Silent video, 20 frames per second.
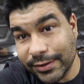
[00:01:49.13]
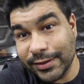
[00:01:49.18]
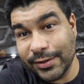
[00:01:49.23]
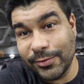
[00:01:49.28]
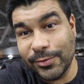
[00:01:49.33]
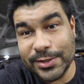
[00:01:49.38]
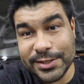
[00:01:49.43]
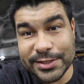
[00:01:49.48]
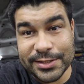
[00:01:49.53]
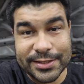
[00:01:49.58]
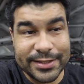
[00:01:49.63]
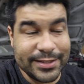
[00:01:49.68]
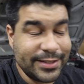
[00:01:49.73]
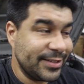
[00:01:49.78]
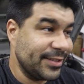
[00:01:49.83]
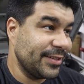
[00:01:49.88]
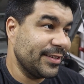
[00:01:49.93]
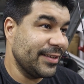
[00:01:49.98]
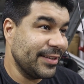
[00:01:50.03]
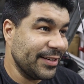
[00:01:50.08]
It wasn't
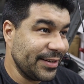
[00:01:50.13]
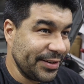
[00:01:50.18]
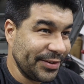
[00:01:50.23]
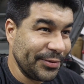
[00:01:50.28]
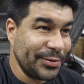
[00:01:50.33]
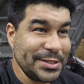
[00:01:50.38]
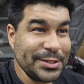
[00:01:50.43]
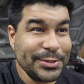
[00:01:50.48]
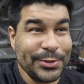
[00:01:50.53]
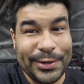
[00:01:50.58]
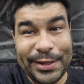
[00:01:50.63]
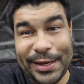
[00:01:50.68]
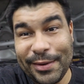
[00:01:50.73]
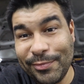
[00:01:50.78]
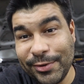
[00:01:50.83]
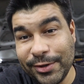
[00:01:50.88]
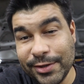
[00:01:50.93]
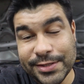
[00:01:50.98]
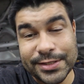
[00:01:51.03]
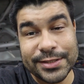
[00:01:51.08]
all
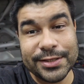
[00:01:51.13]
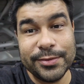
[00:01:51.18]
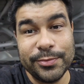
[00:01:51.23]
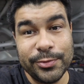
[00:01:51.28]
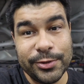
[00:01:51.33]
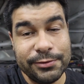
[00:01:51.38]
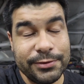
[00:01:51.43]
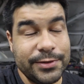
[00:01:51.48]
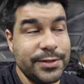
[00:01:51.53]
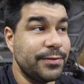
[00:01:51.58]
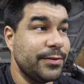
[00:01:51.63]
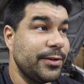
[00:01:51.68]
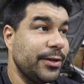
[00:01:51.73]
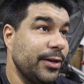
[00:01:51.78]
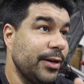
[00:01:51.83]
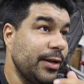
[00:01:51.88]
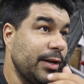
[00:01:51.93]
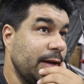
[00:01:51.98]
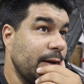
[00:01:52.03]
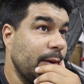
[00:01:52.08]
happiness in the previous
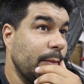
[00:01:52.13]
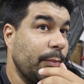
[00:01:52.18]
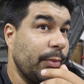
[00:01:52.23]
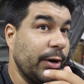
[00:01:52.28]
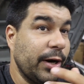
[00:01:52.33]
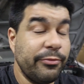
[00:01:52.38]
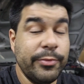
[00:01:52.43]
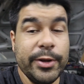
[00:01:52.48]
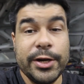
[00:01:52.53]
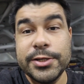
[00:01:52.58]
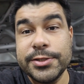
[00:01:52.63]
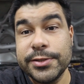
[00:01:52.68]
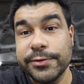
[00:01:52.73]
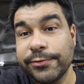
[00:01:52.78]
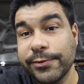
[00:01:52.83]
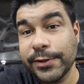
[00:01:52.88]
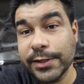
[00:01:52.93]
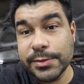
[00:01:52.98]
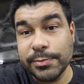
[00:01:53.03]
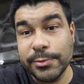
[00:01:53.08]
video, but I've managed to
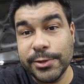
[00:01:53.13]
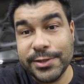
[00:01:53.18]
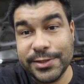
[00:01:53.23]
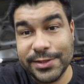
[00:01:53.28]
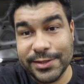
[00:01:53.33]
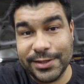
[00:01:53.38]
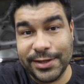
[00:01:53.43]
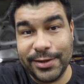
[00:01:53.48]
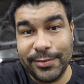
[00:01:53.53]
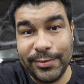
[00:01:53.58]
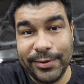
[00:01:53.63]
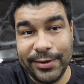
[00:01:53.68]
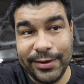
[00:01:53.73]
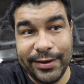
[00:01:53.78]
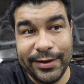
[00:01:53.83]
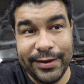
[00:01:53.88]
fix most of them.